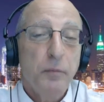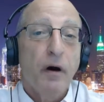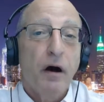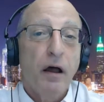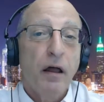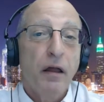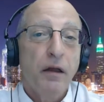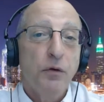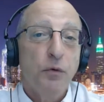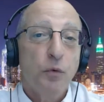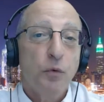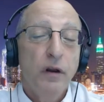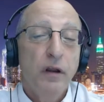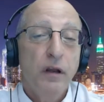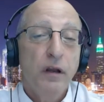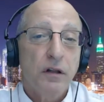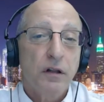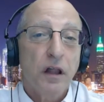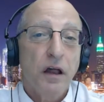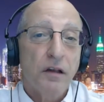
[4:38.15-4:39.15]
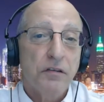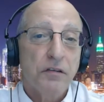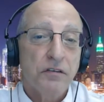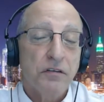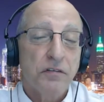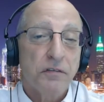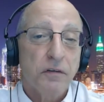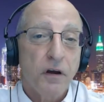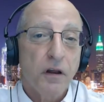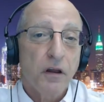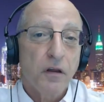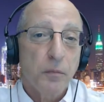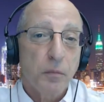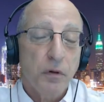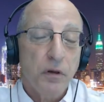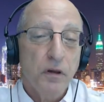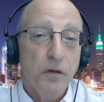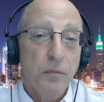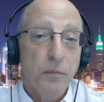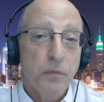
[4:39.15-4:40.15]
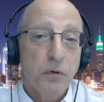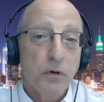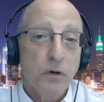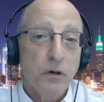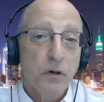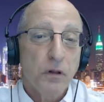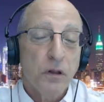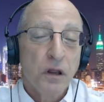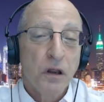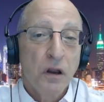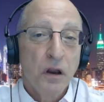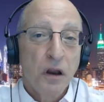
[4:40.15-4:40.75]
by reclassifying people